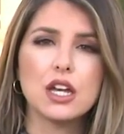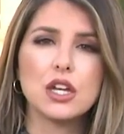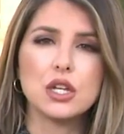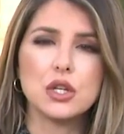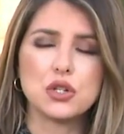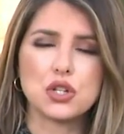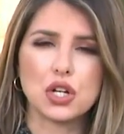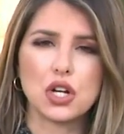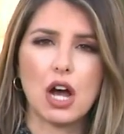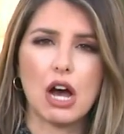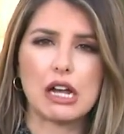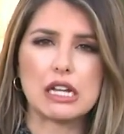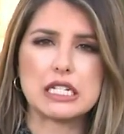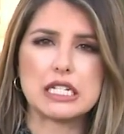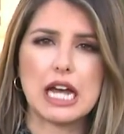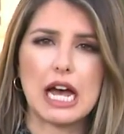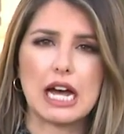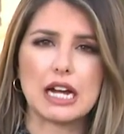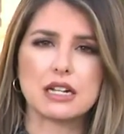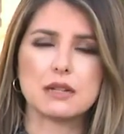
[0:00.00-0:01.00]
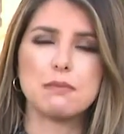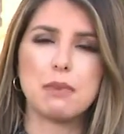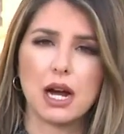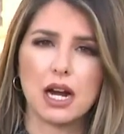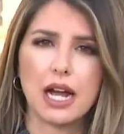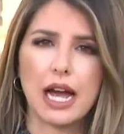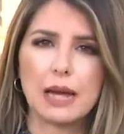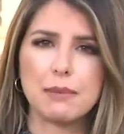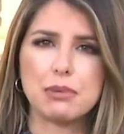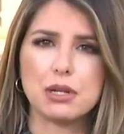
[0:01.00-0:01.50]
you should contact
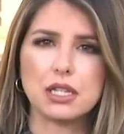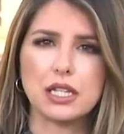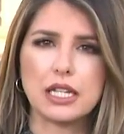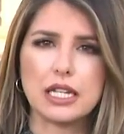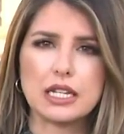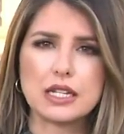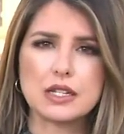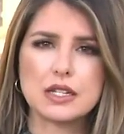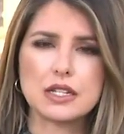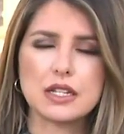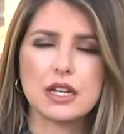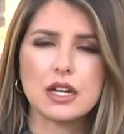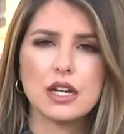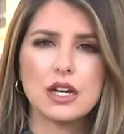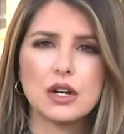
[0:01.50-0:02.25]
Buckeye Police.